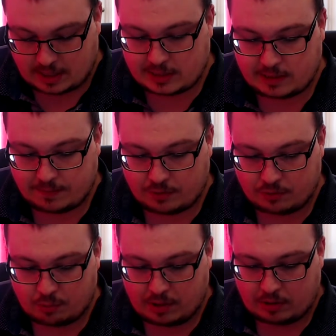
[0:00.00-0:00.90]

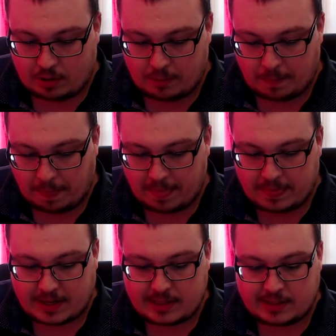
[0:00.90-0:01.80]
front window.
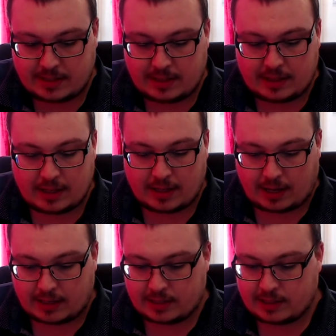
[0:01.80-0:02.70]
That's the
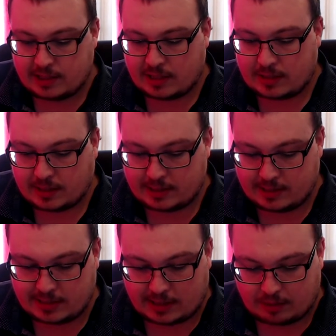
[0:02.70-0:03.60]
lights, and that's the
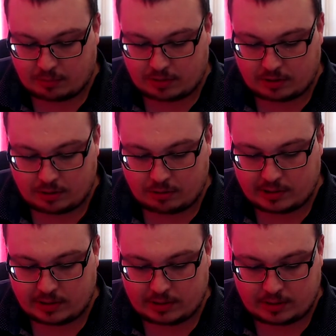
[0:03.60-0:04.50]
side windows.
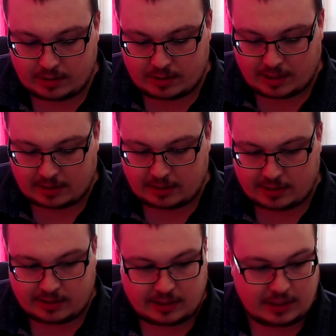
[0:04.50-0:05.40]
That
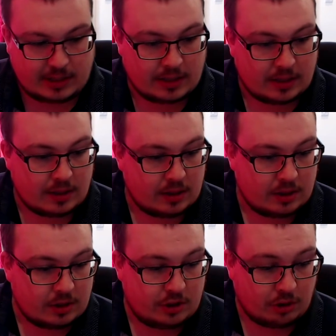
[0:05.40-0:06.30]
is the
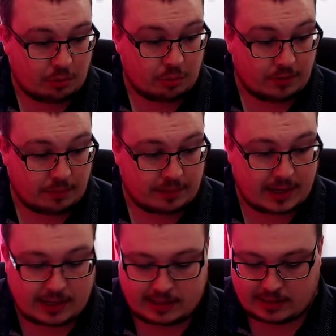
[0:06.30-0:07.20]
sunroof, I'm
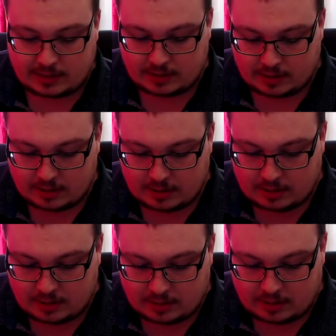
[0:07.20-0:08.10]
guessing,
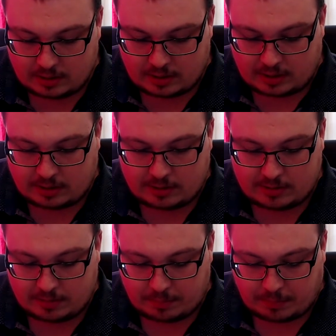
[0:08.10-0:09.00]
and
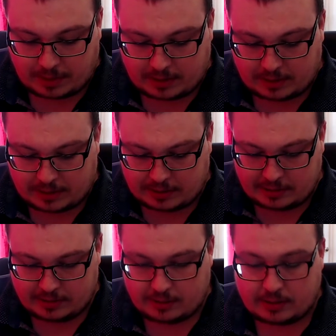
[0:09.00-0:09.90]

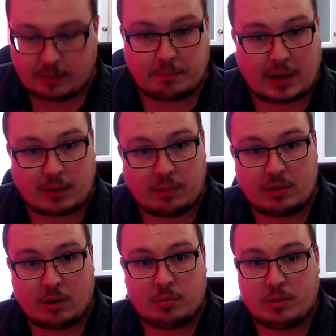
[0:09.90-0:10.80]
backlight and the back
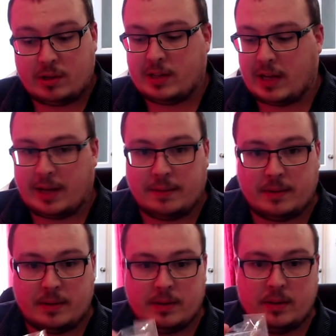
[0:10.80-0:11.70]
window there.
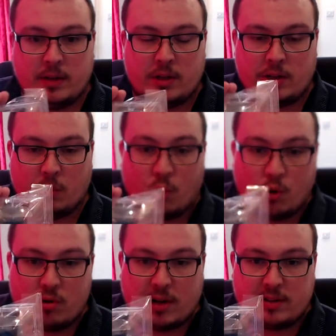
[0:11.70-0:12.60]
So
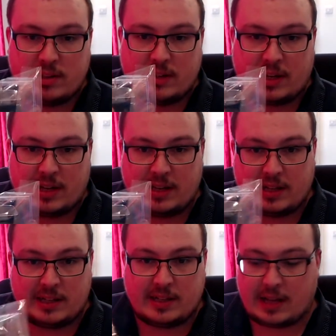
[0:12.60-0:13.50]
all that is there. You
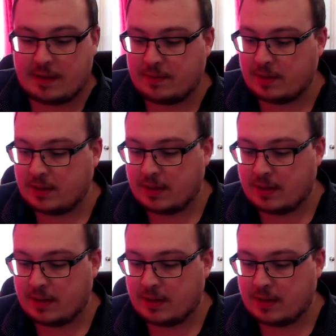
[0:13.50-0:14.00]
can see everything.